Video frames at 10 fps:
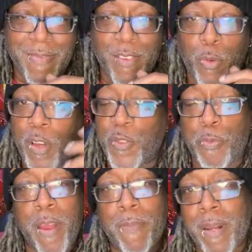12
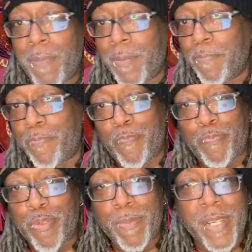spray minimum
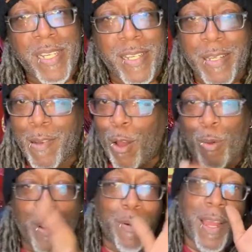pretty much all the
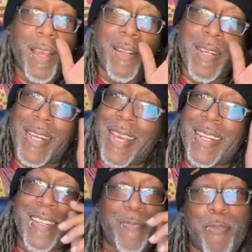way around. I
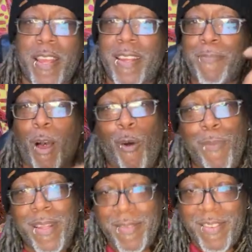got to spray all
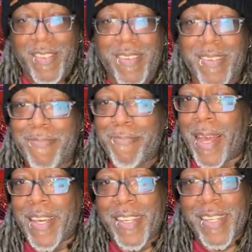
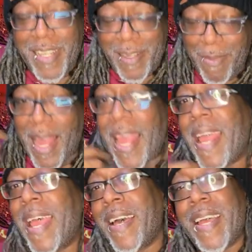my hoodie, my
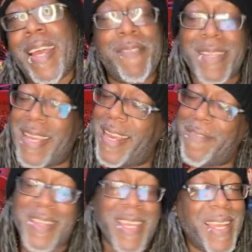hair,
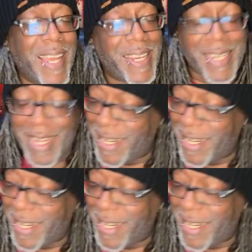everything got to get